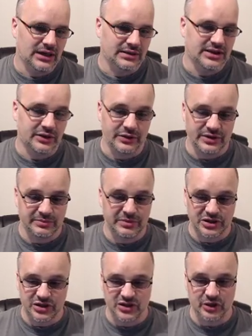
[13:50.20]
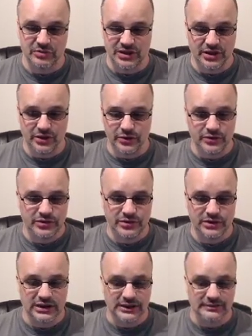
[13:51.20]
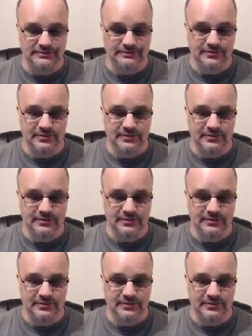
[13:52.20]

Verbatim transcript: so there is a bunch of zombie code, um,